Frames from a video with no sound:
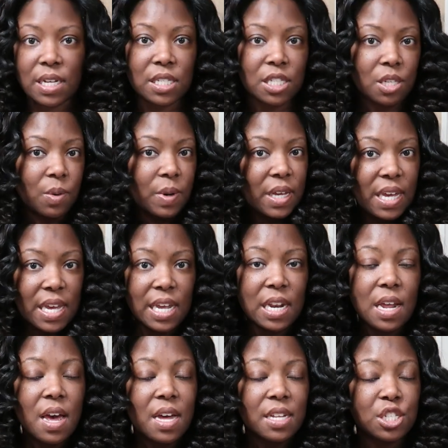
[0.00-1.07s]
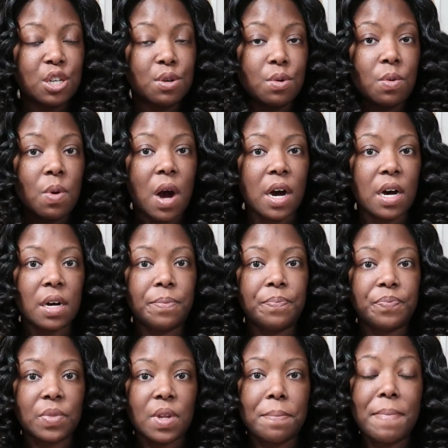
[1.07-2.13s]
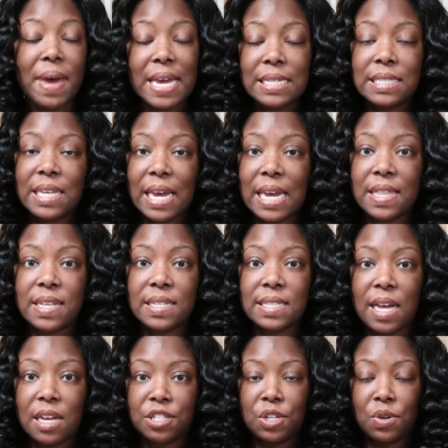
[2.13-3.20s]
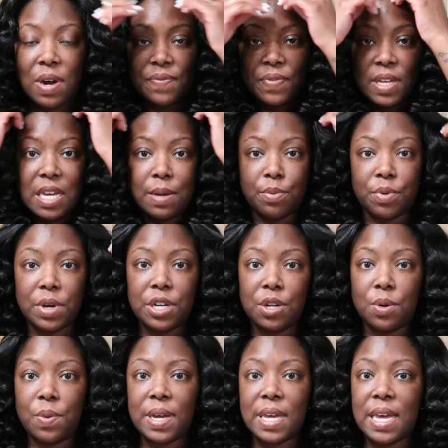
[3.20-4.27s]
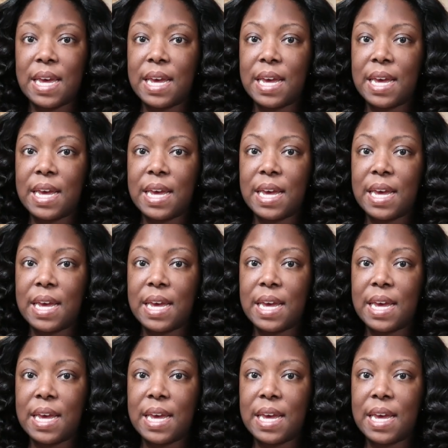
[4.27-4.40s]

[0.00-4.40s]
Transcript: So again, to um, maintain this style so you don't have to keep redoing